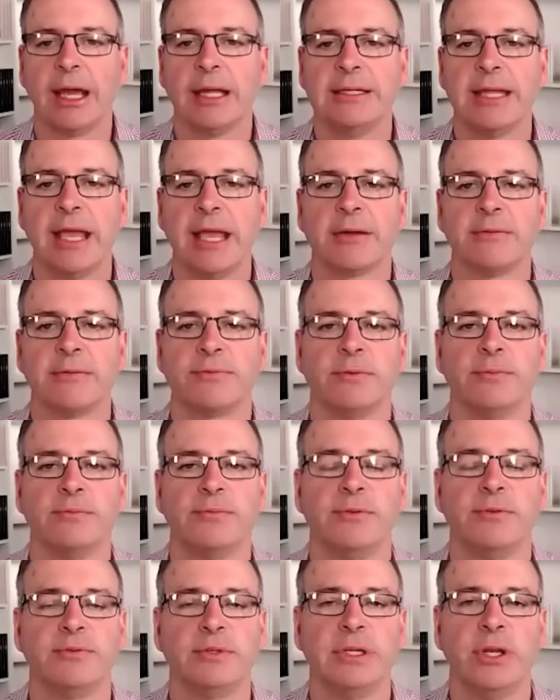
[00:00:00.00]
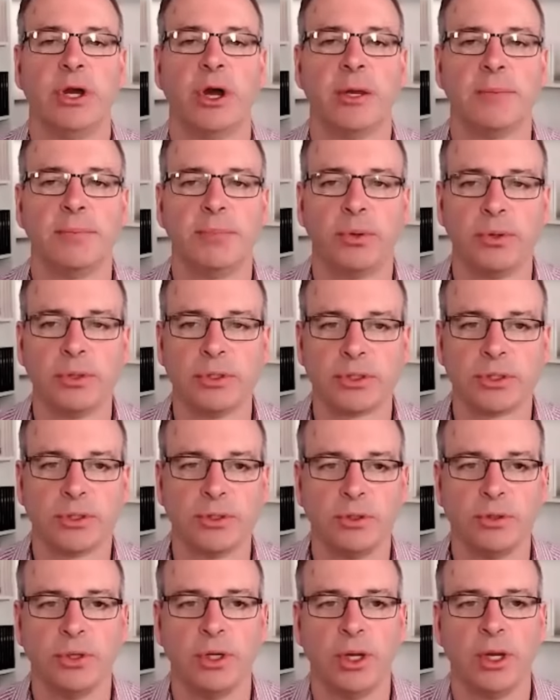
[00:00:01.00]
down from
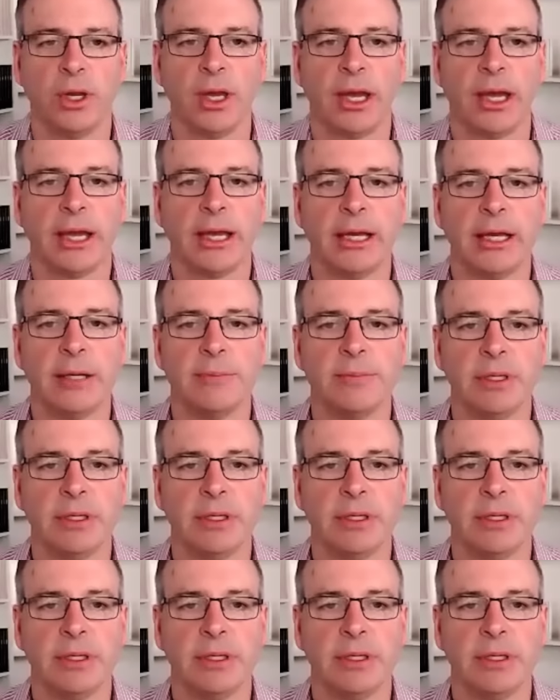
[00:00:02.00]
59.2